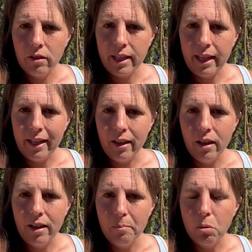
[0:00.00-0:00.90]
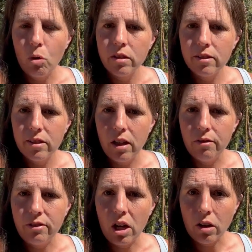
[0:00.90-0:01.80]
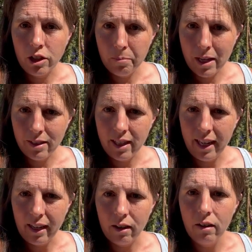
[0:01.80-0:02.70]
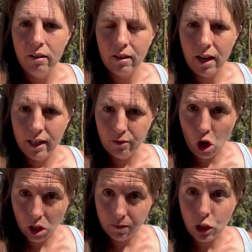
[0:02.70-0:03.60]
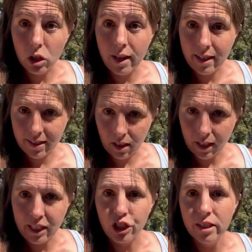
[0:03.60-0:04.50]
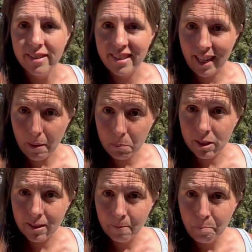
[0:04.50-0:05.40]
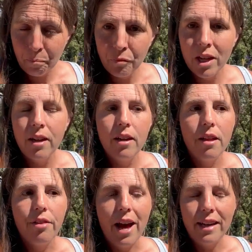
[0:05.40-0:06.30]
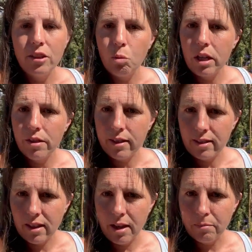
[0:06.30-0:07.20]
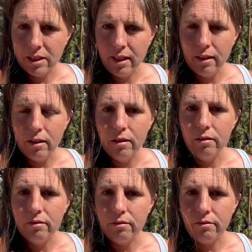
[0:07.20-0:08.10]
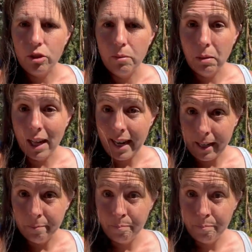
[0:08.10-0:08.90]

the importance of documenting kind of all of your escalation steps. That is where this comes in to play.